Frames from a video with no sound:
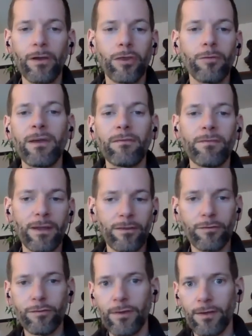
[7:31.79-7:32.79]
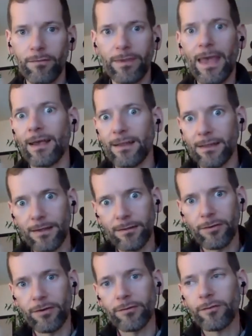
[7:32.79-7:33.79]
you might find yourself cackling
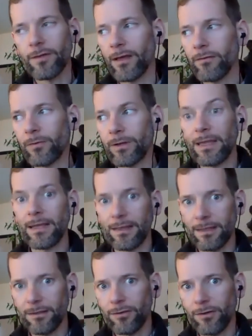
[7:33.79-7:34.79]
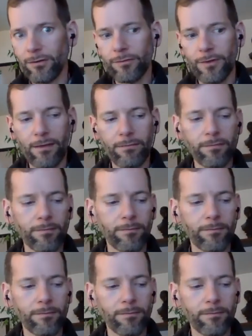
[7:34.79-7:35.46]
to yourself or giggling to yourself